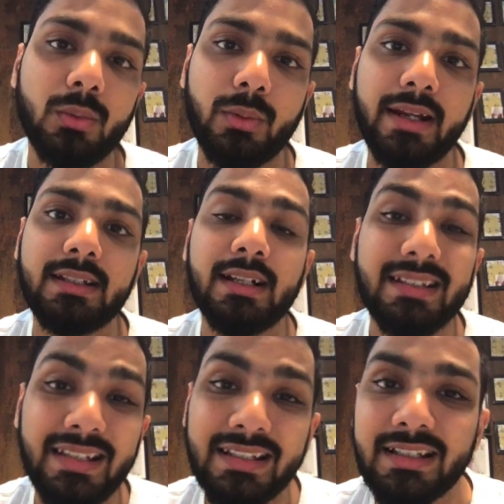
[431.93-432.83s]
right
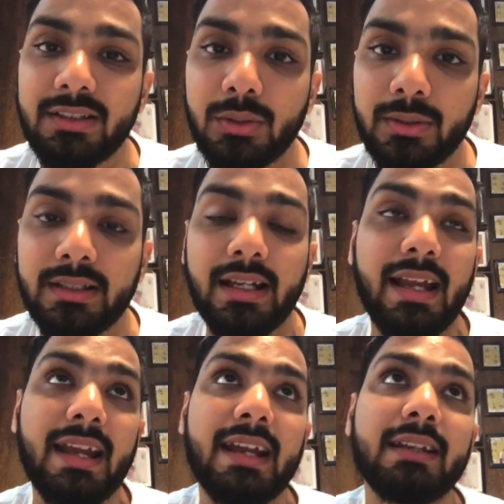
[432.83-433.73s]
link it to it
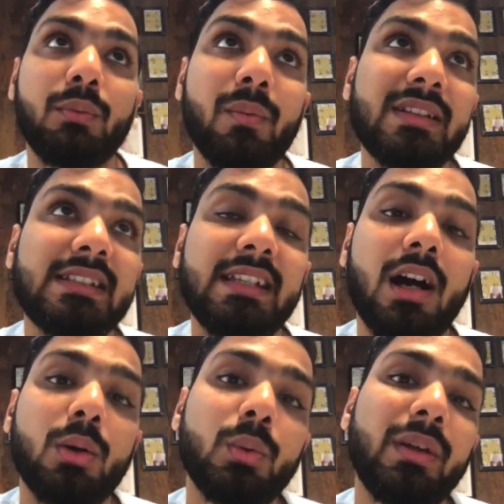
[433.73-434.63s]
and we will see
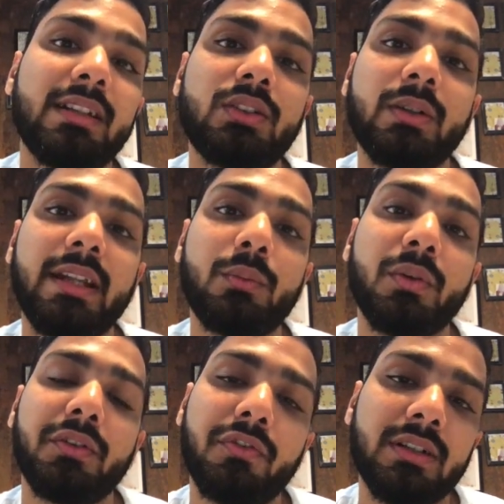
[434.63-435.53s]
how do we integrate
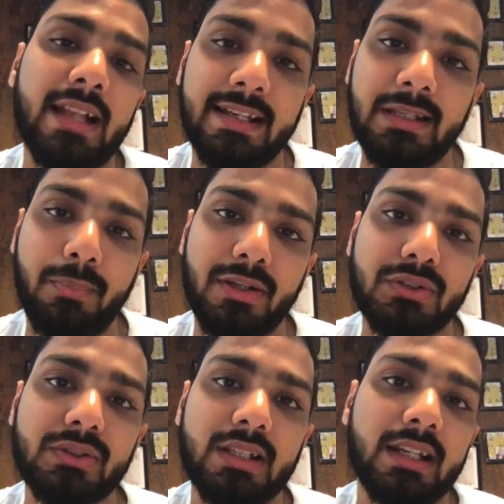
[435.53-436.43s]
with different landing
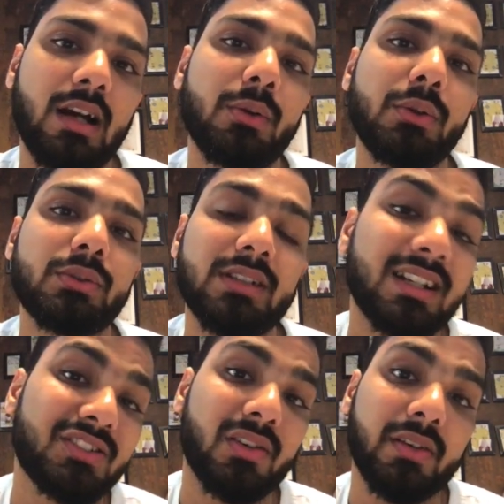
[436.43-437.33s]
pages and how do you
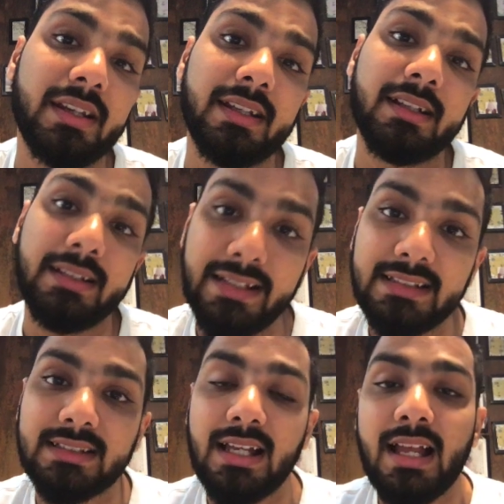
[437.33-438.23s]
start generating
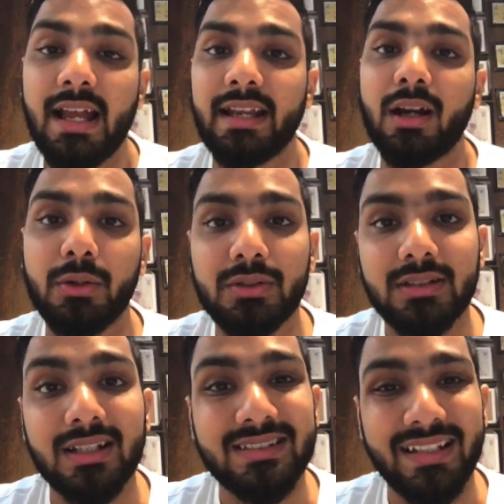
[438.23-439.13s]
leads and how do you
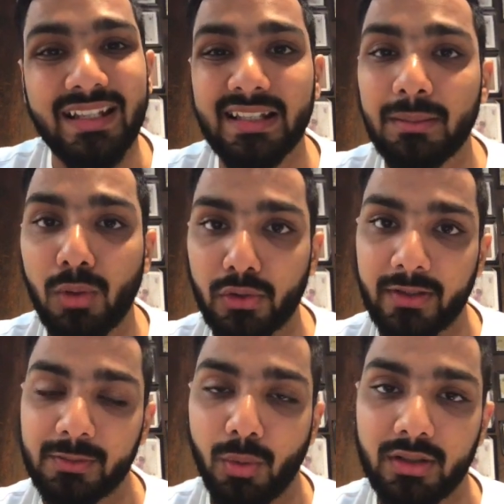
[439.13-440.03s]
start sending them
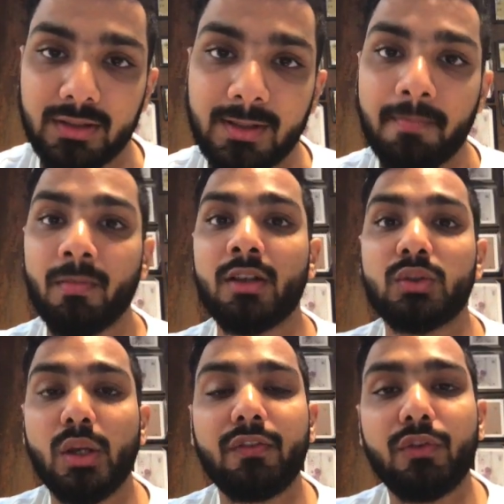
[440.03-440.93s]
autoresponders
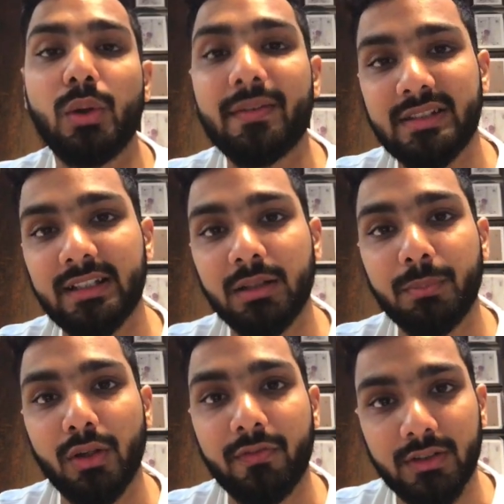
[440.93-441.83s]
so if you have set
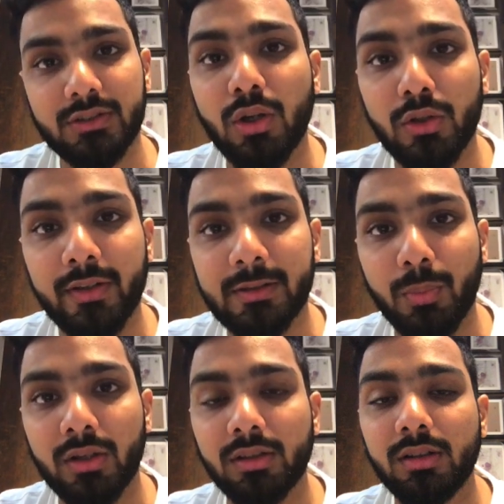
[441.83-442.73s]
up your first
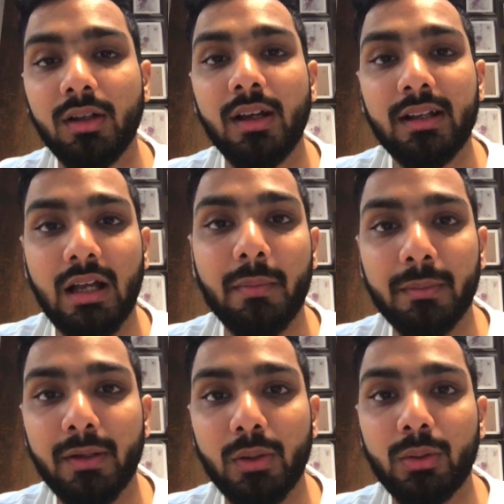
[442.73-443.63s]
autoresponder
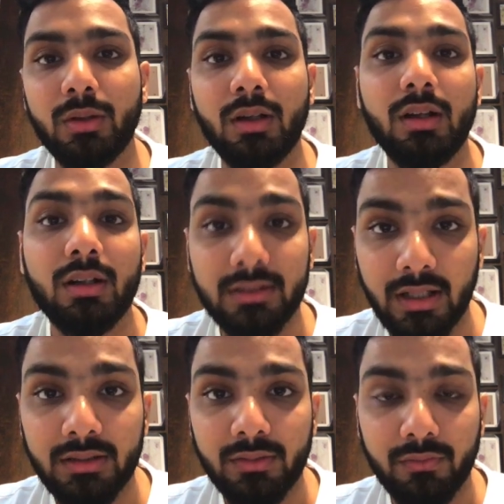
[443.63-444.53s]
comment below
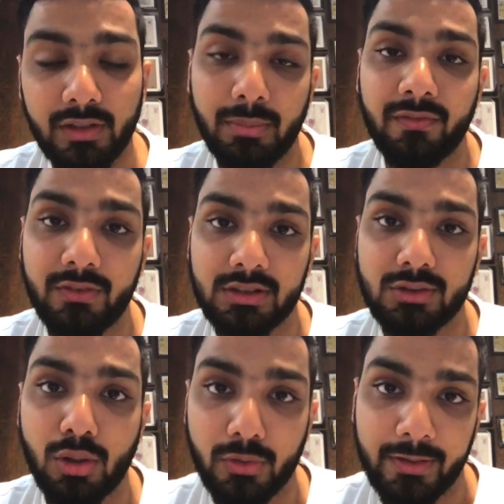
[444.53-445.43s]
done with my
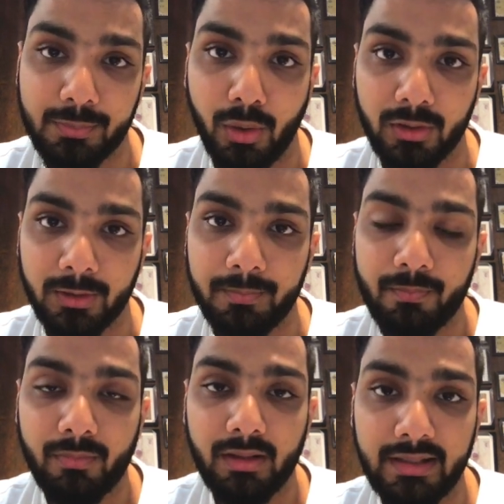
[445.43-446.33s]
first autoresponder
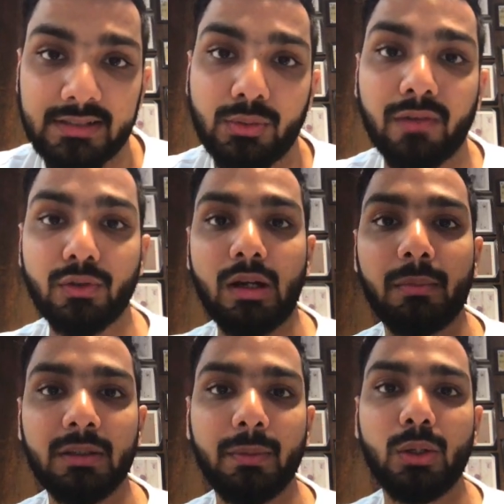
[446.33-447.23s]
yes you have to
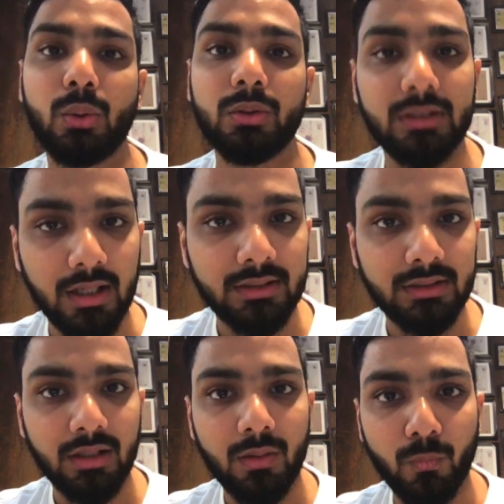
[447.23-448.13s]
comment below
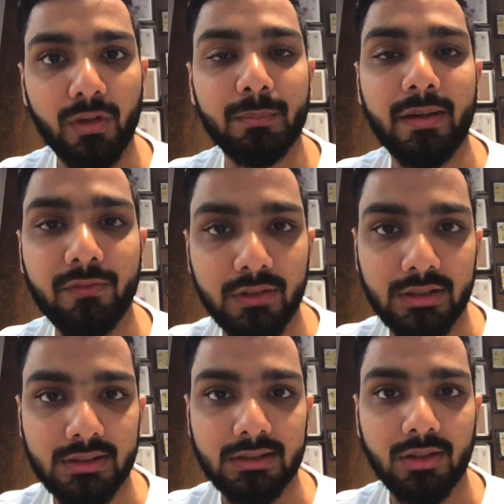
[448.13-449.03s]
done with my
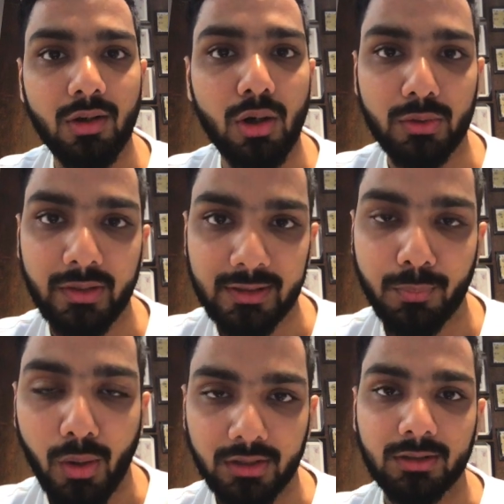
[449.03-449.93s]
first
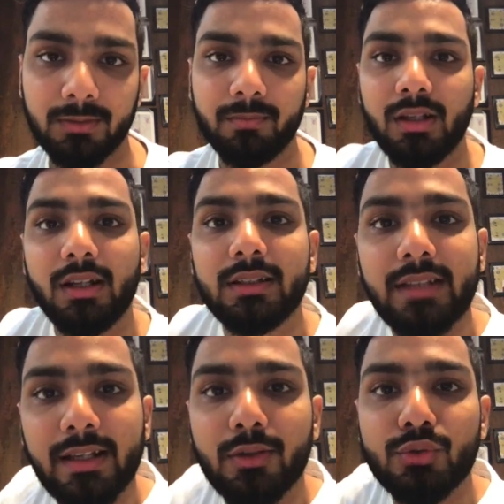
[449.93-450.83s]
autoresponder
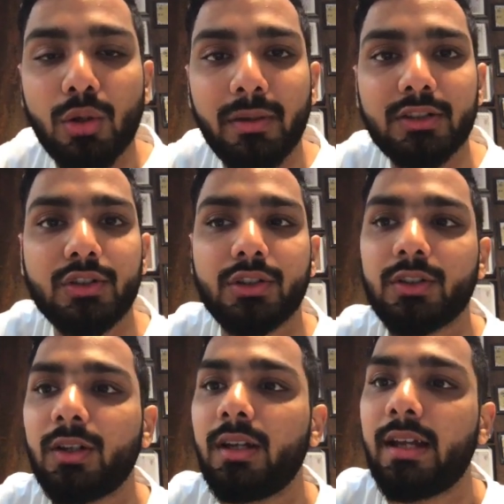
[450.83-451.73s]
thank you so much
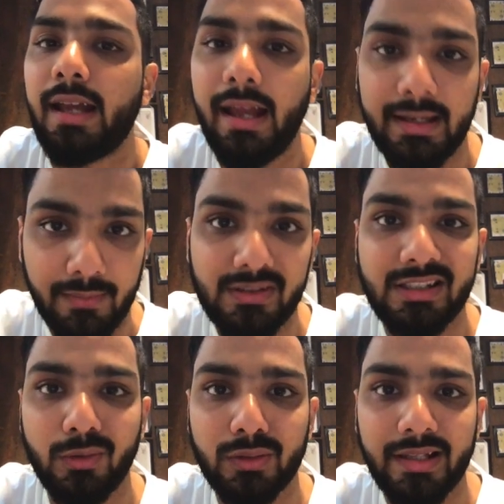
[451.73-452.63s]
and i will
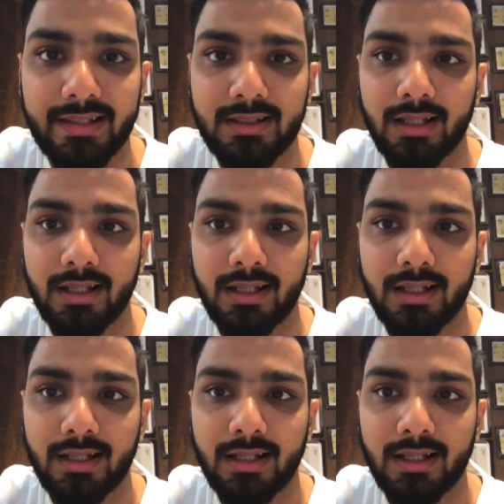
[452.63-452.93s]
see you in the next